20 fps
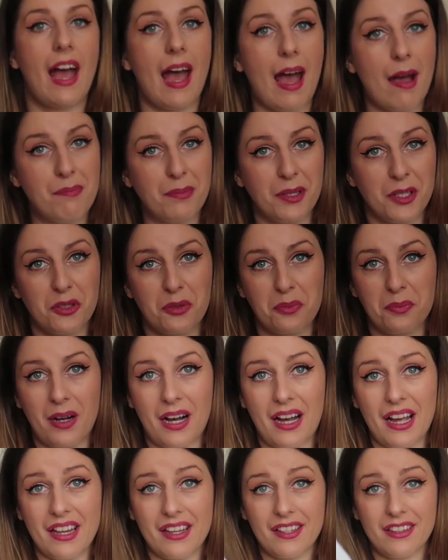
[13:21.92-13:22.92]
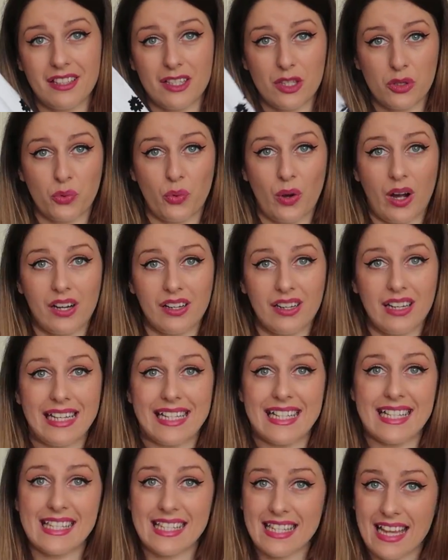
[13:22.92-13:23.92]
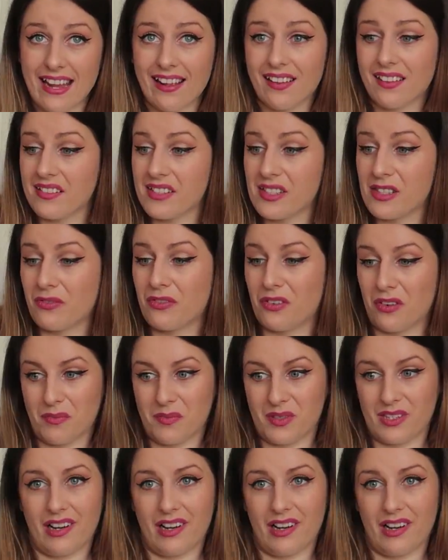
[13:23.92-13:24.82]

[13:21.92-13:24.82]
happy to buy this one in sales from